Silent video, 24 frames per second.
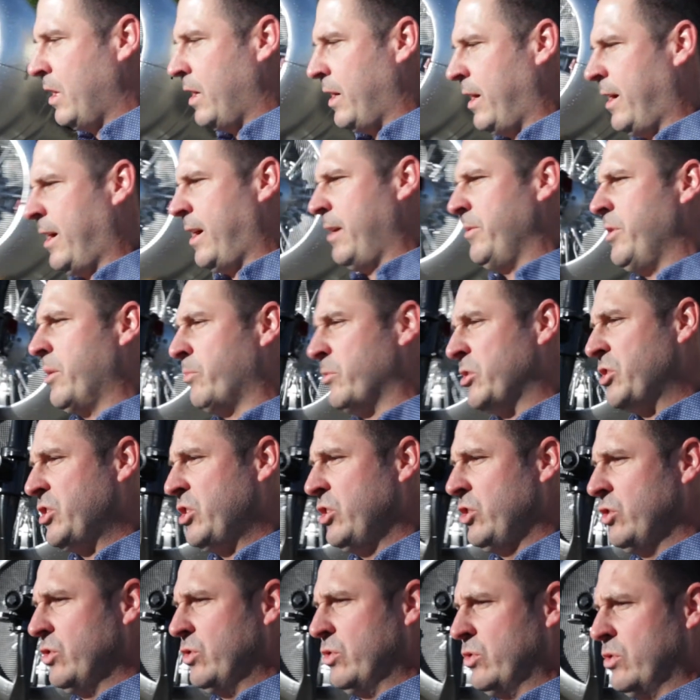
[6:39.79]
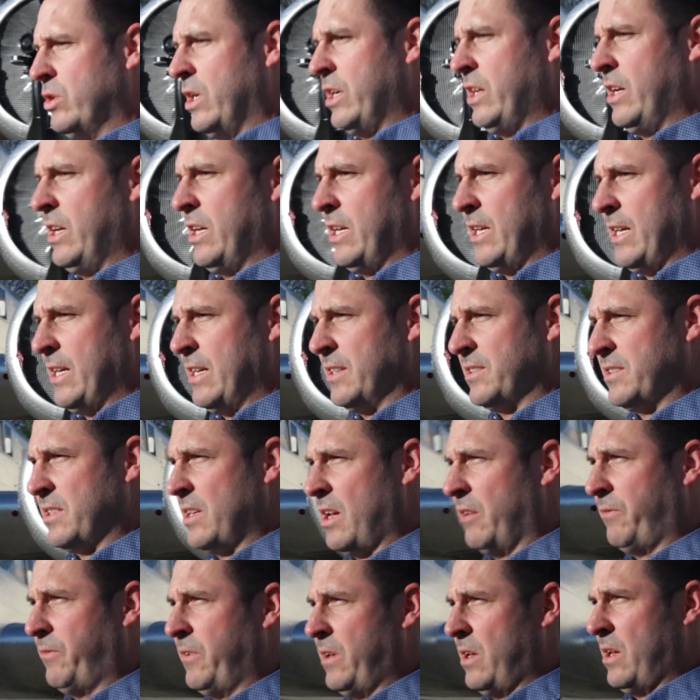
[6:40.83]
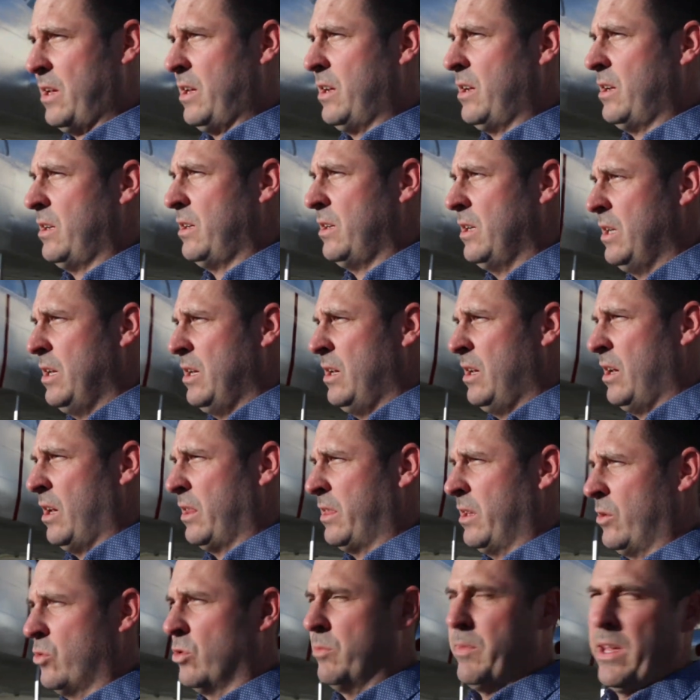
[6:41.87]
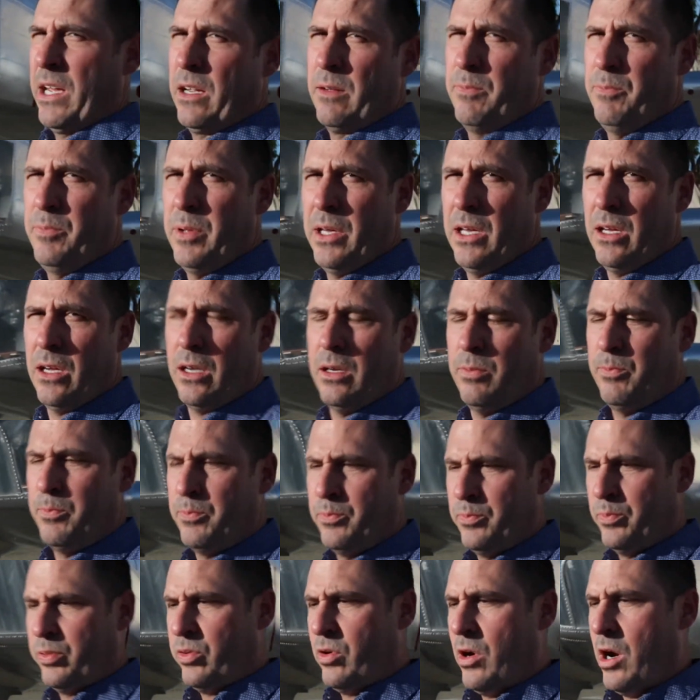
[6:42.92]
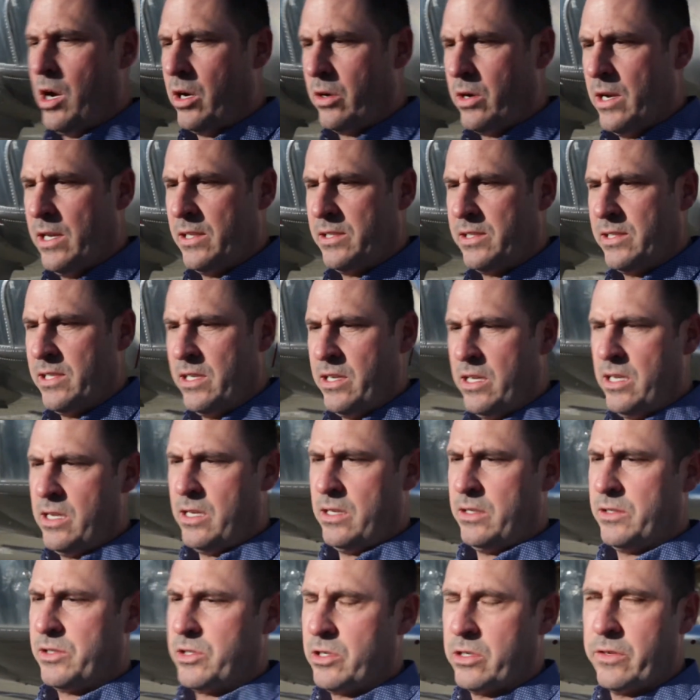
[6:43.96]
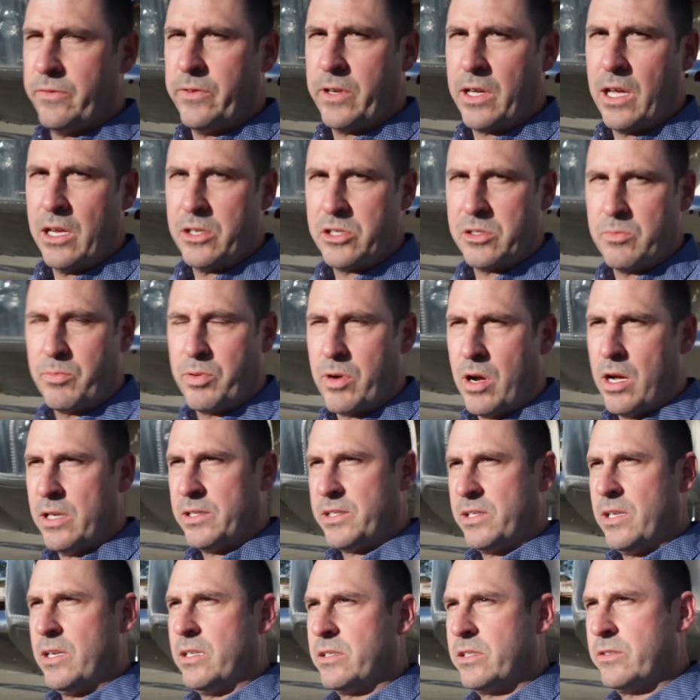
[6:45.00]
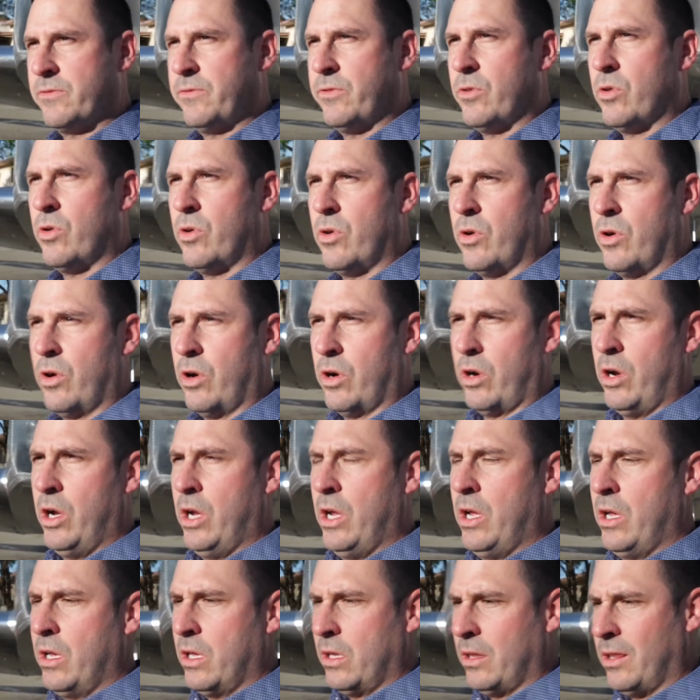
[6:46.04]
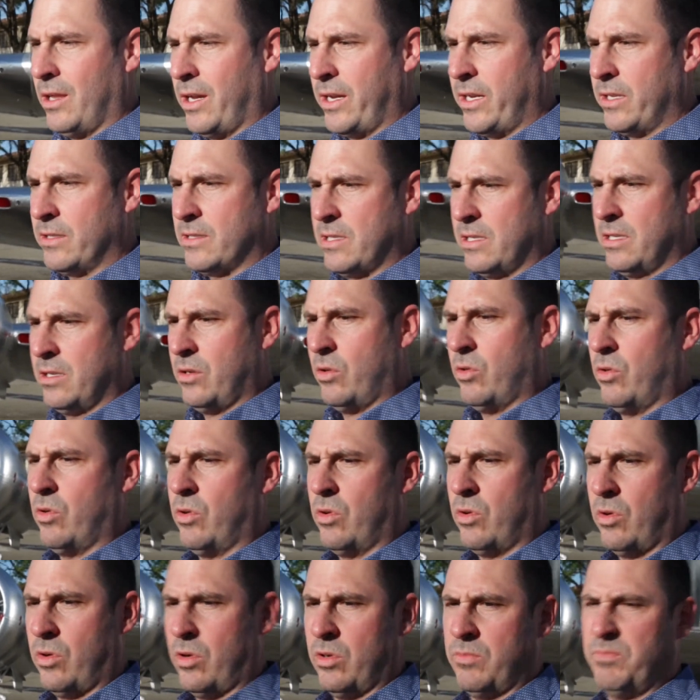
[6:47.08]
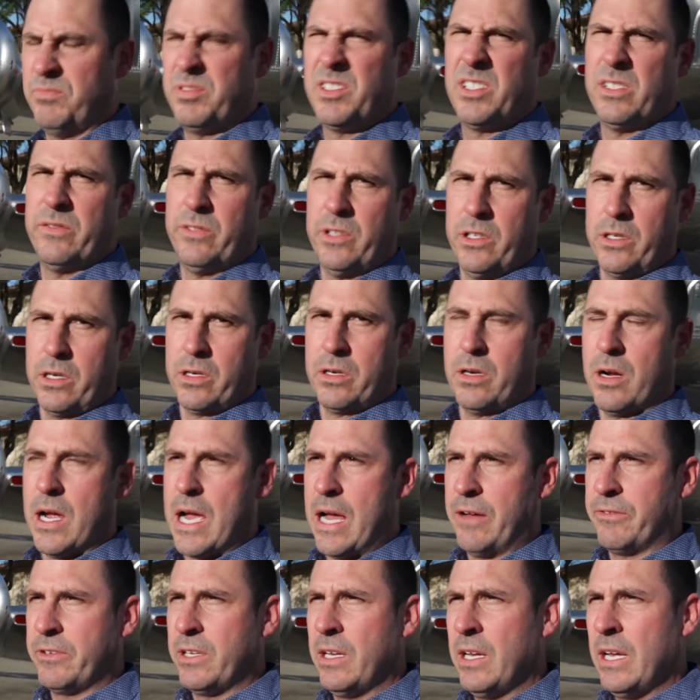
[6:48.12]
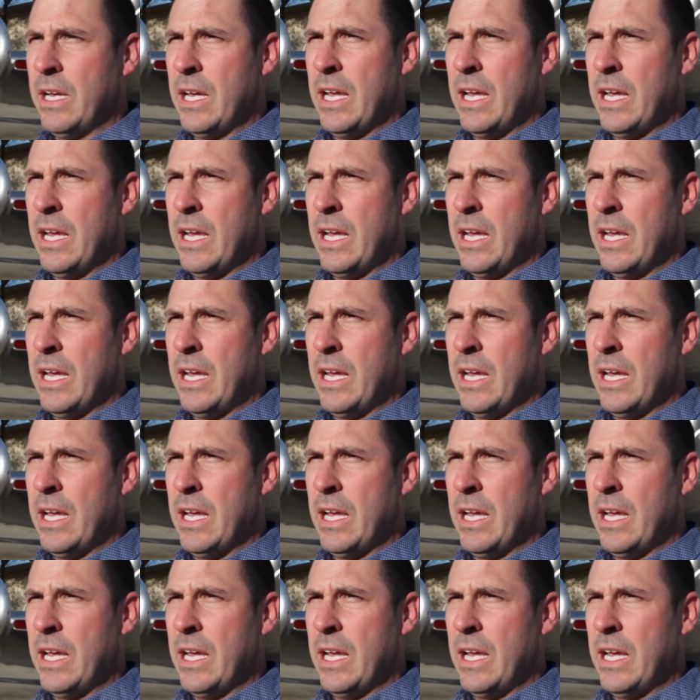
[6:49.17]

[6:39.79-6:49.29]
Number two is the FAA, I think, will make big progress in certification process for light or civil aircraft.